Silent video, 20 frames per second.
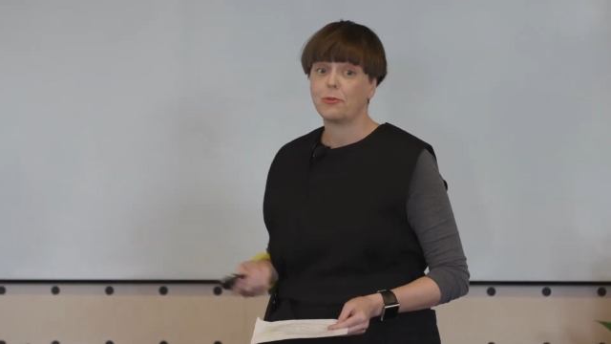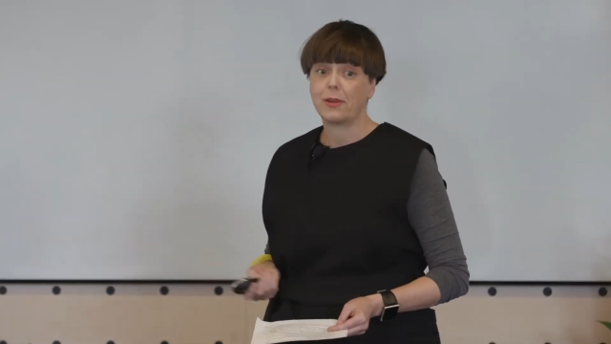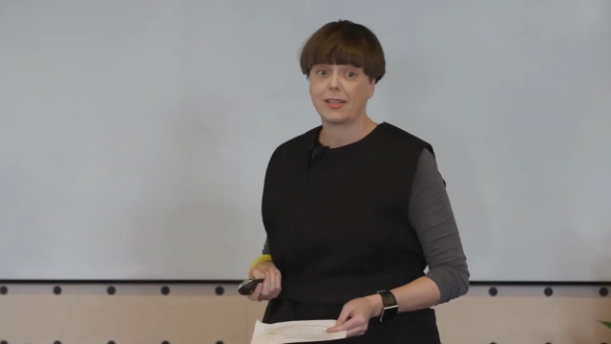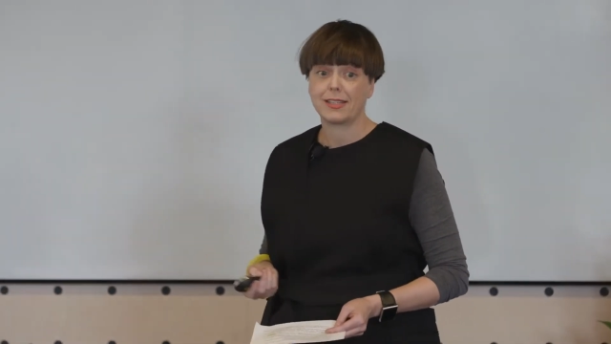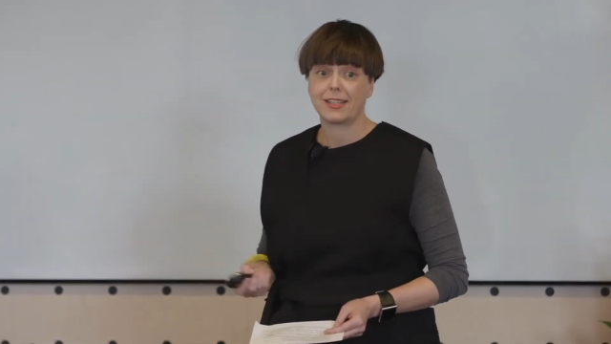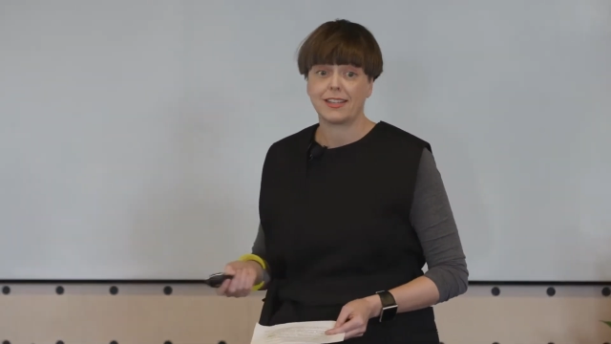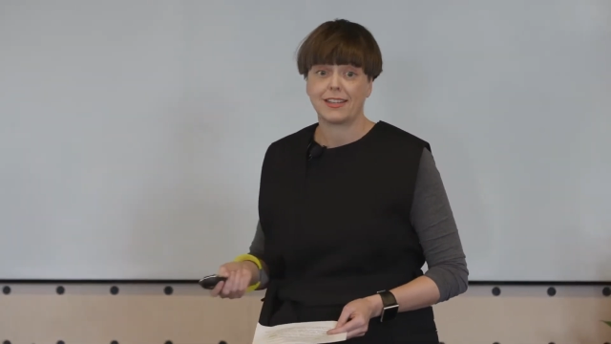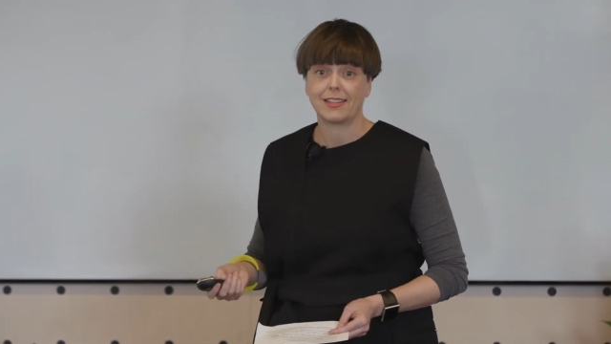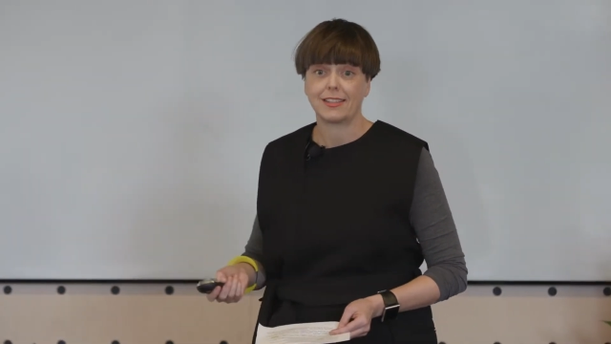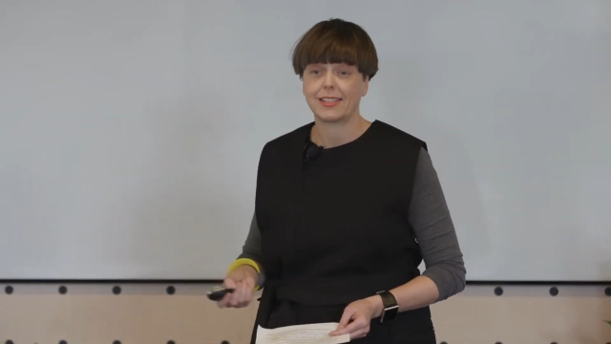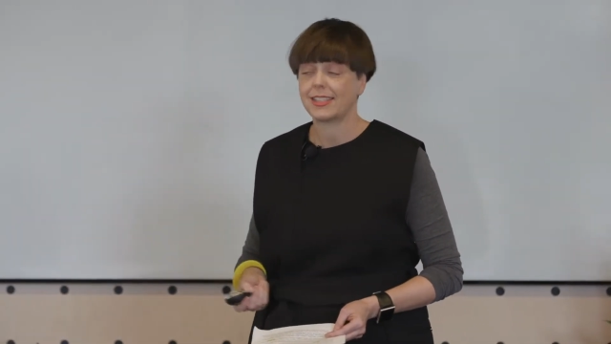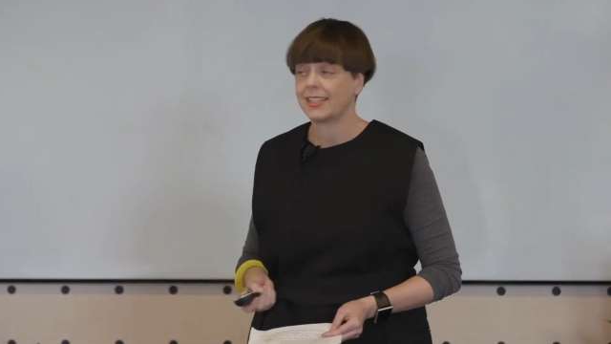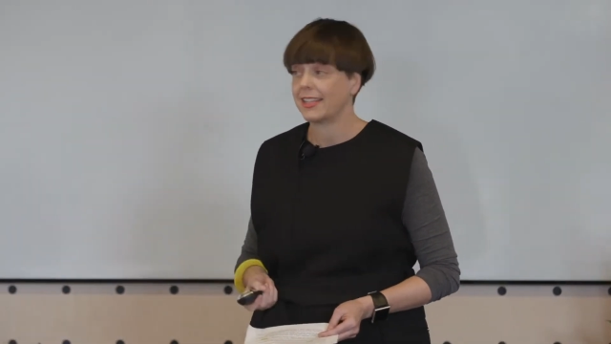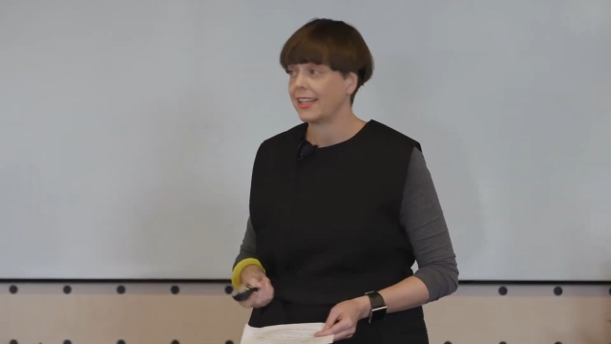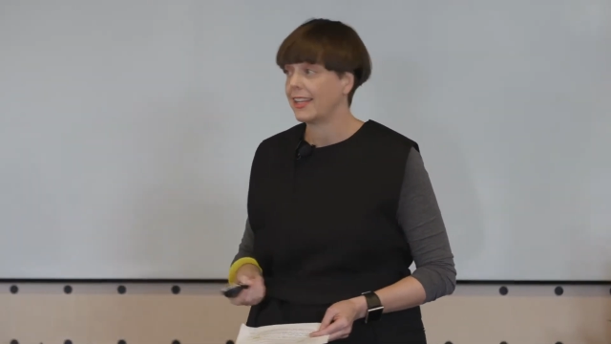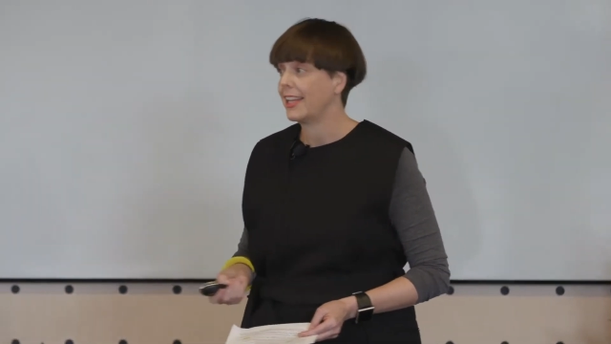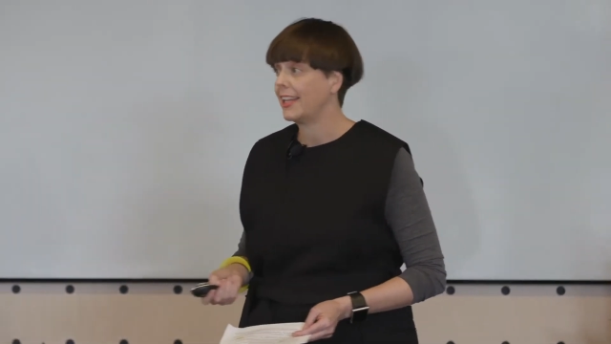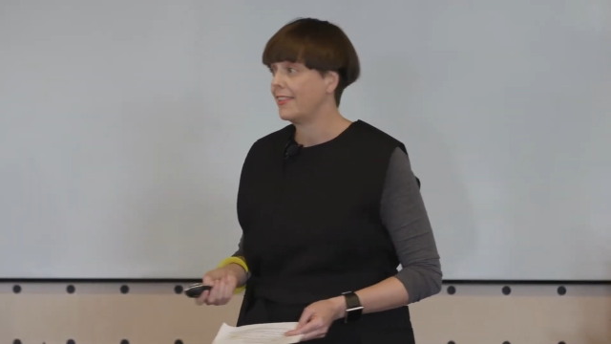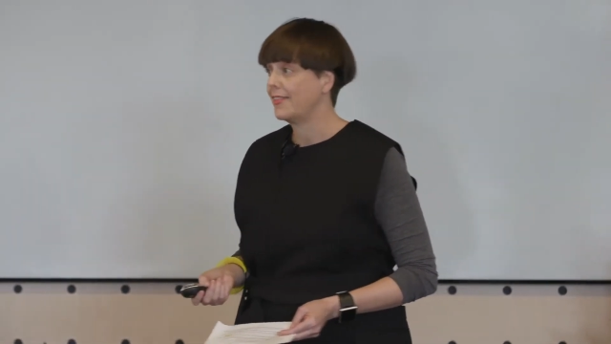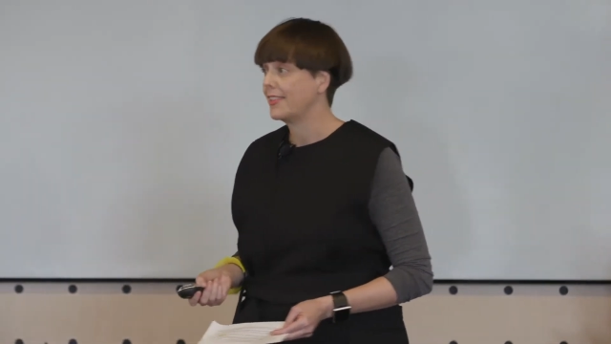residents
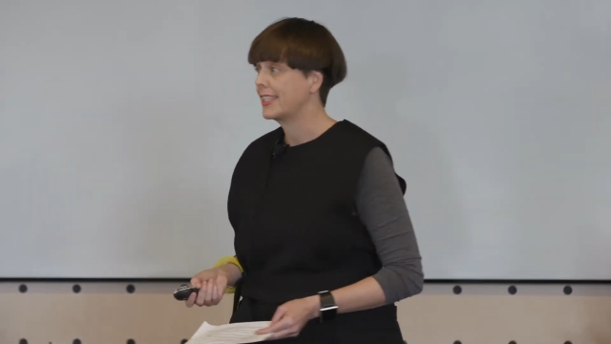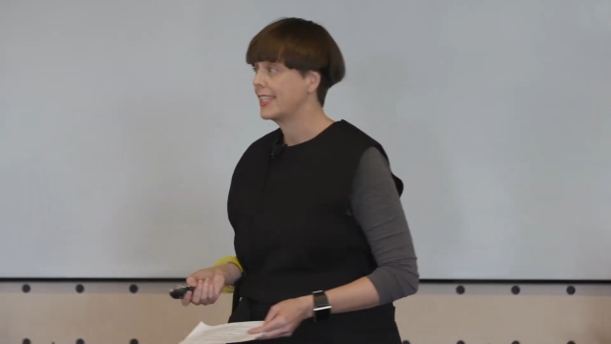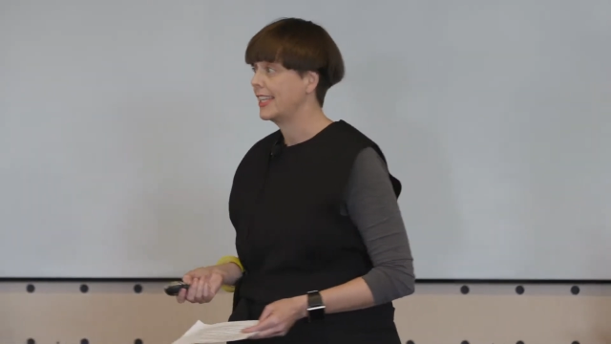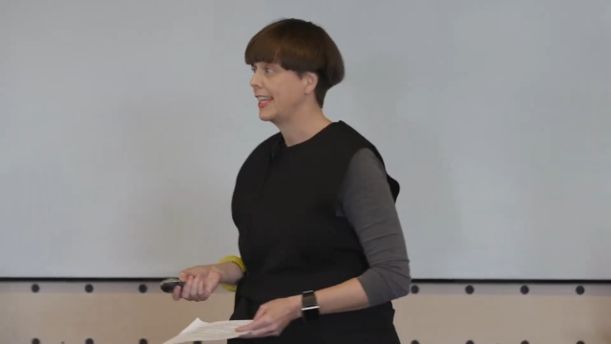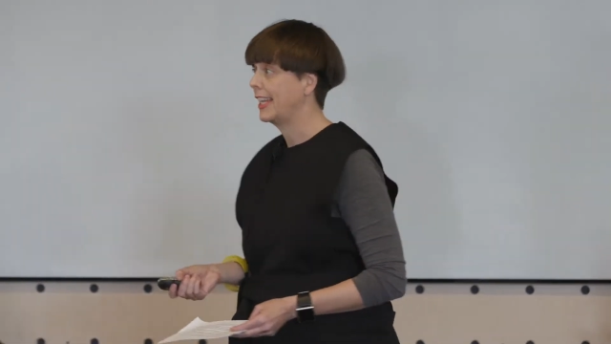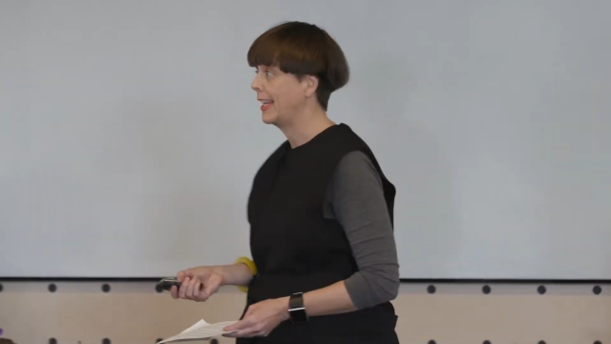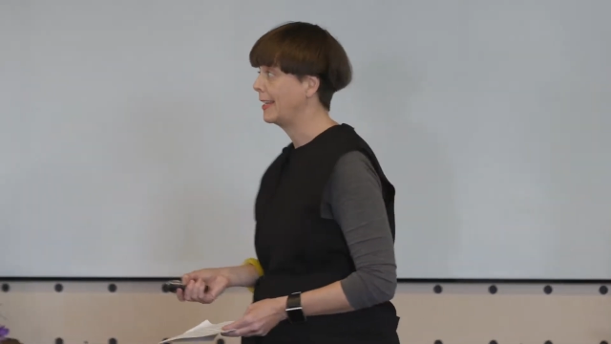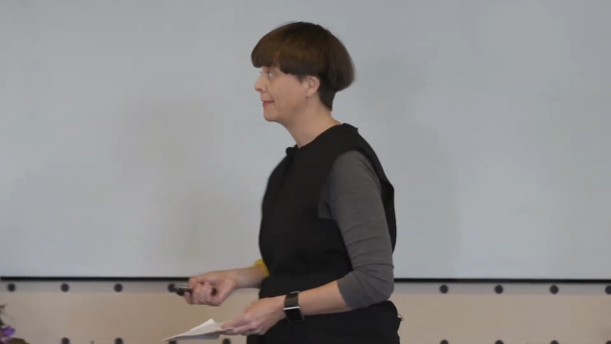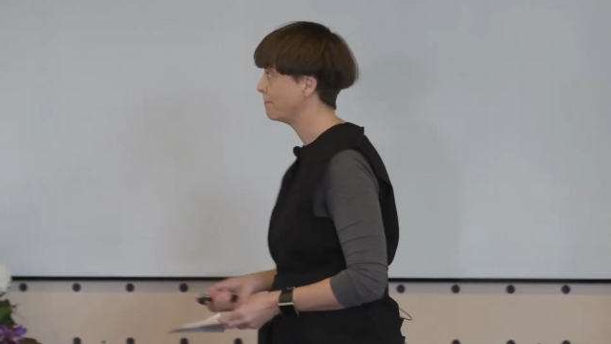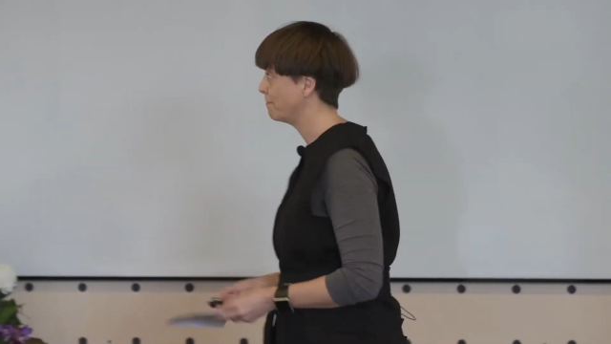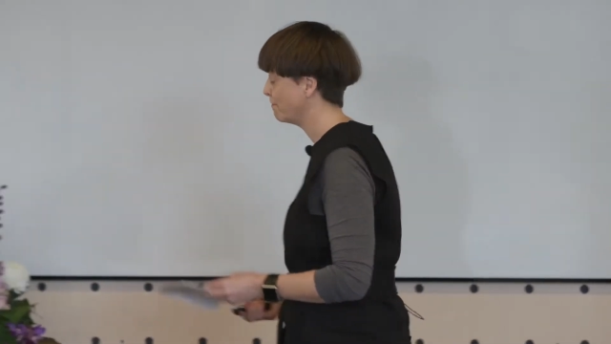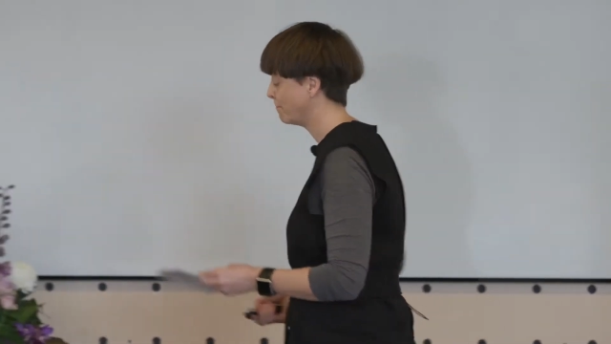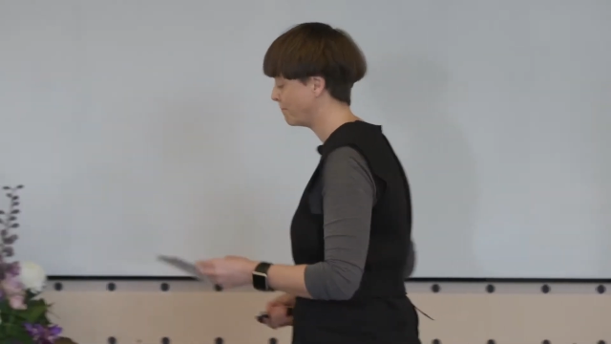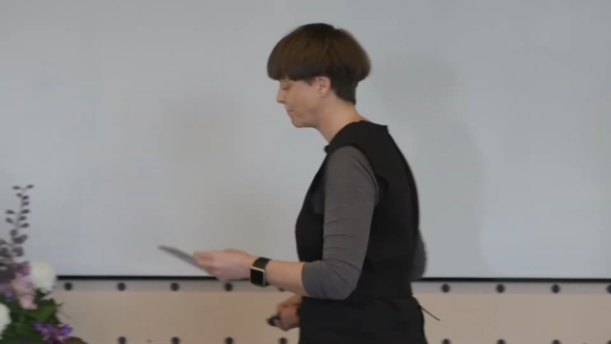in the city.